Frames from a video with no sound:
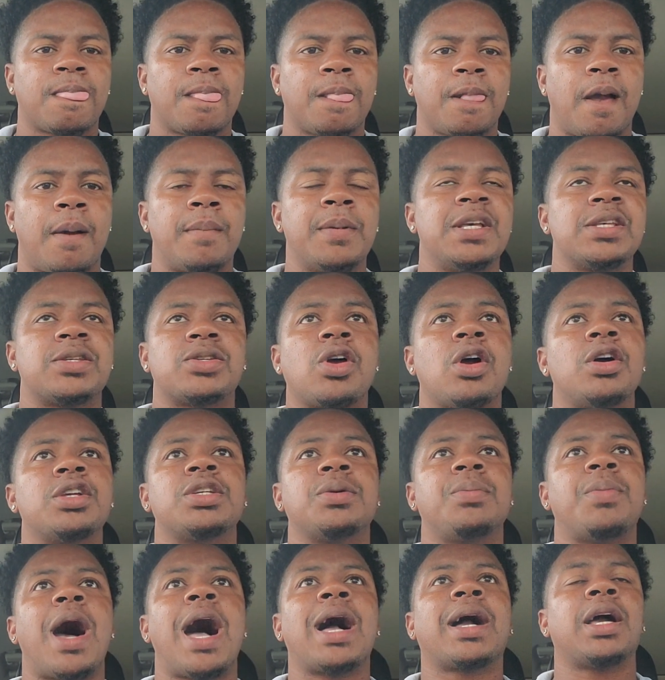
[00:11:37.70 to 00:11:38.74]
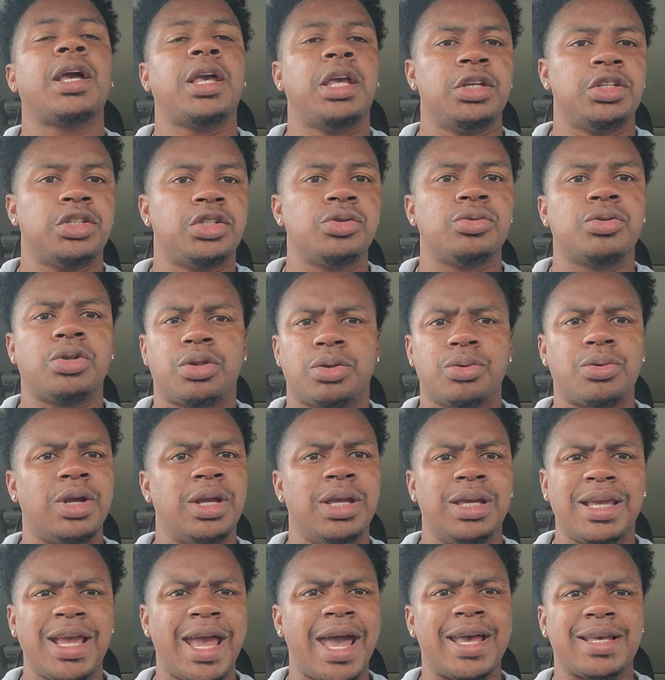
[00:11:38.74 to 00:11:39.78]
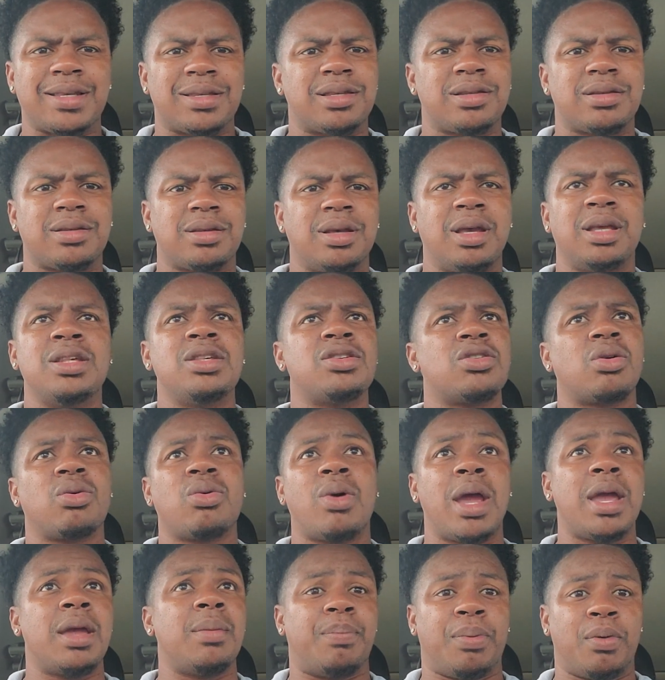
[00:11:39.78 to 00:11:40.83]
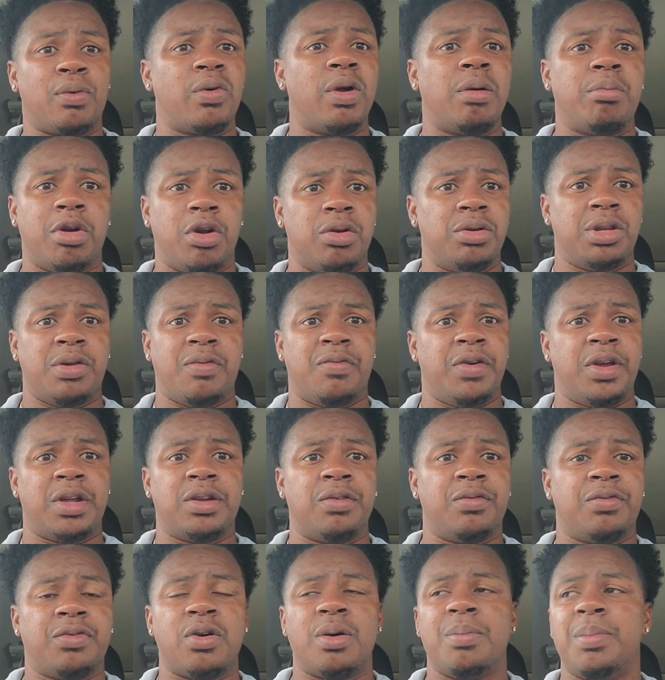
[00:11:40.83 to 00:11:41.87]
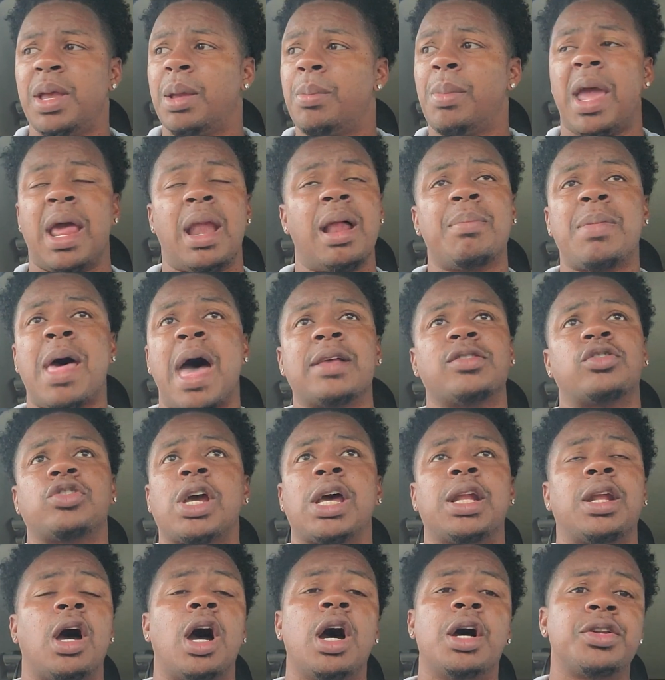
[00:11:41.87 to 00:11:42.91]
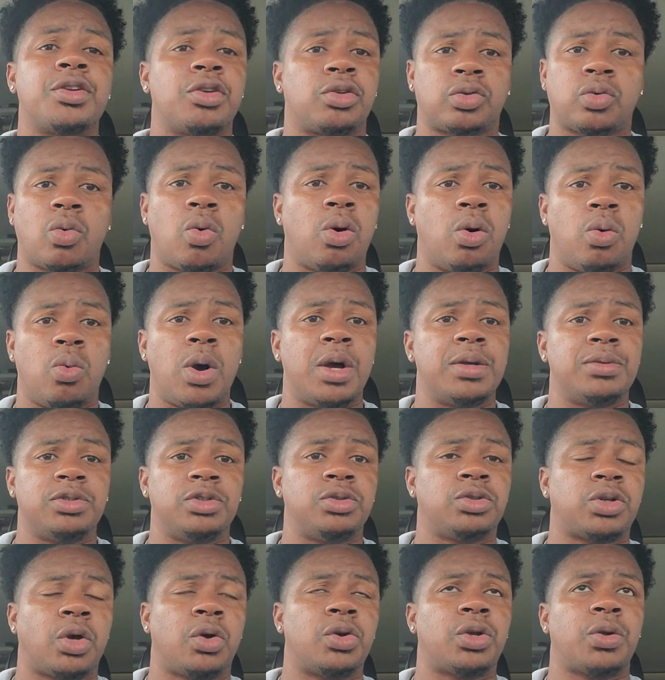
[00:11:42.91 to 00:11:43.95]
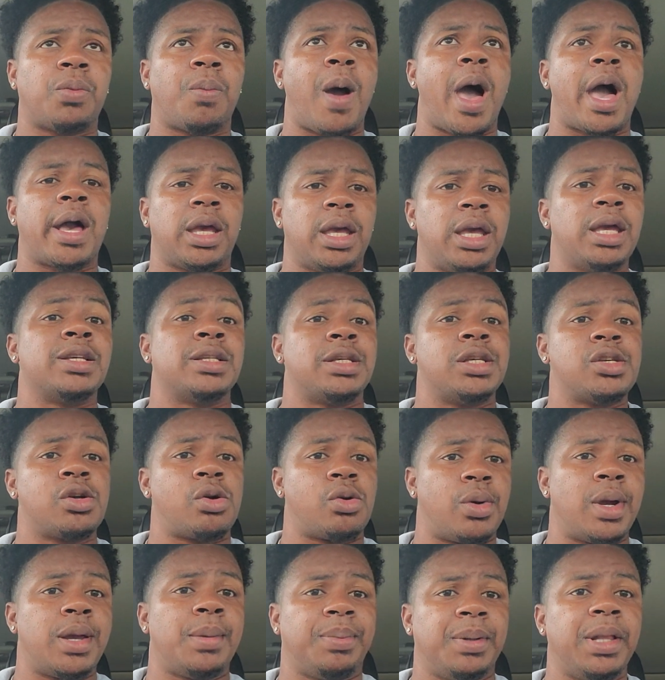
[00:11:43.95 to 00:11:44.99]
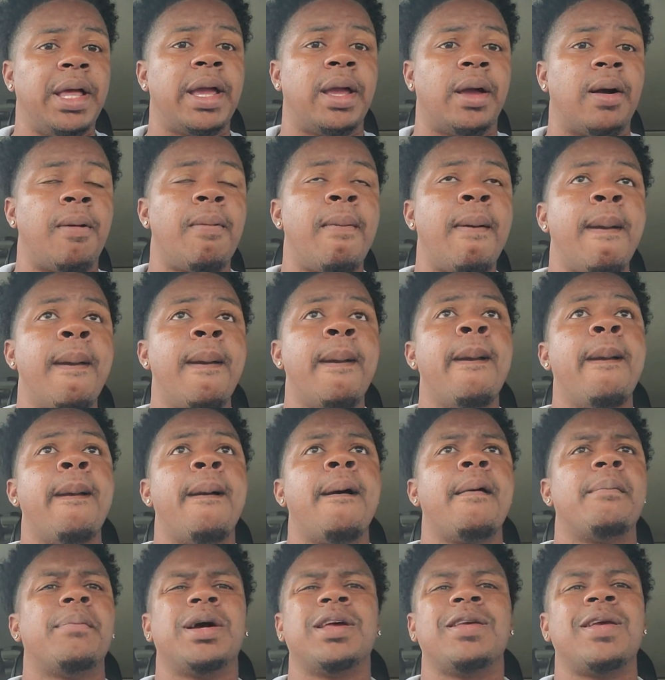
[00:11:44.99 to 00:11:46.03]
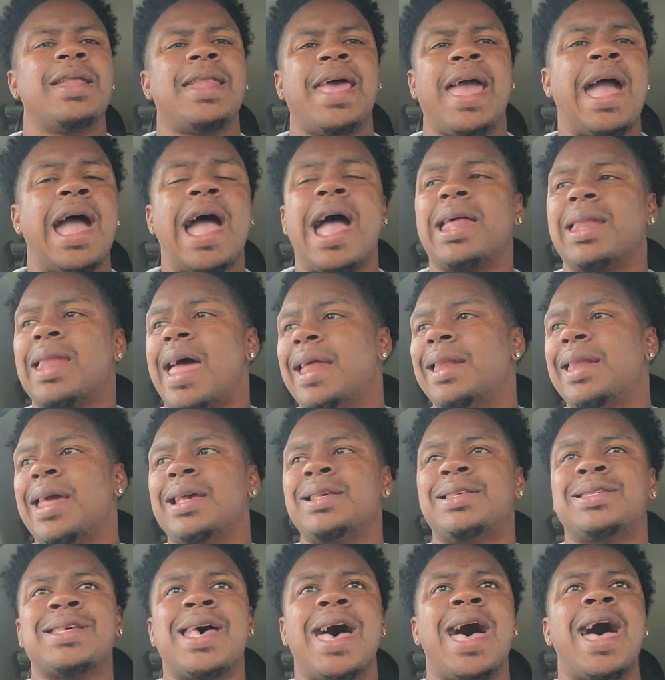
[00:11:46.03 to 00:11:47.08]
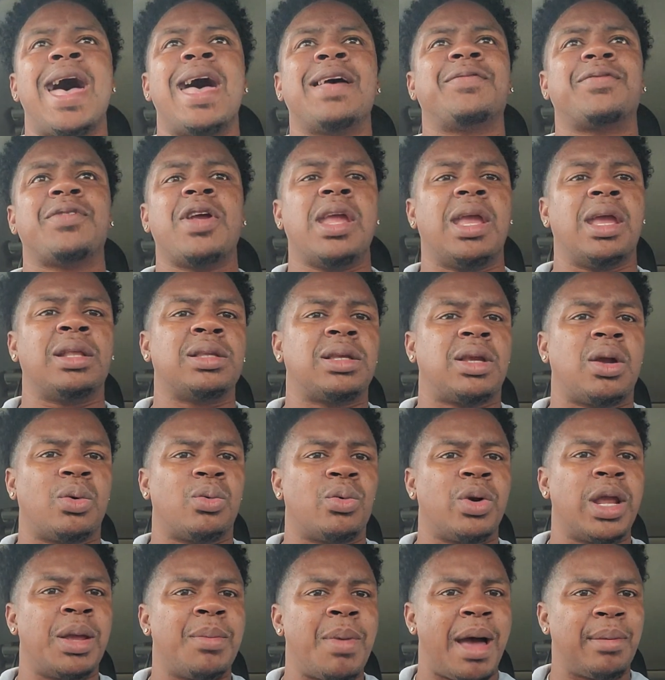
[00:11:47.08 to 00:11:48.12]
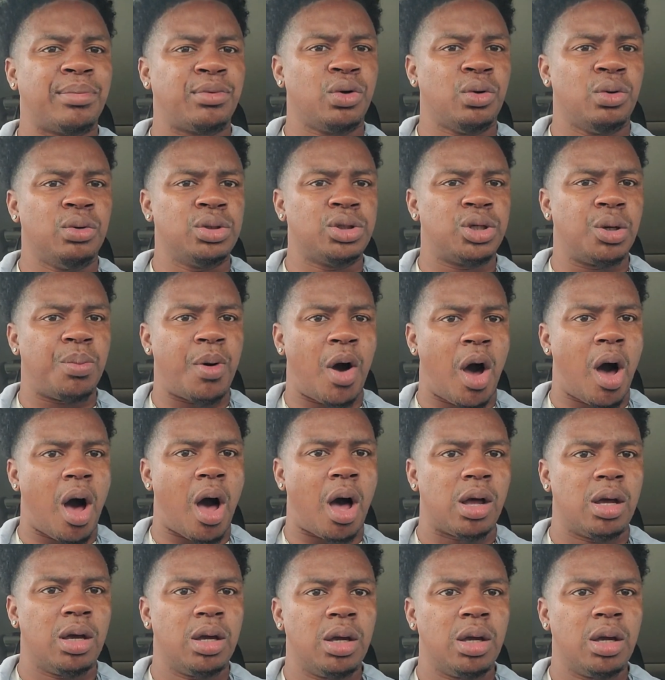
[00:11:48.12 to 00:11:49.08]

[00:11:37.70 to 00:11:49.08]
I mean, Serge Ibaka can shoot the 3, yes, and he's a great perimeter defender for a big man. I'm not trying to underscore what Serge Ibaka is. He's a great player. But they act like they signed freaking Kareem Abdul-Jabbar.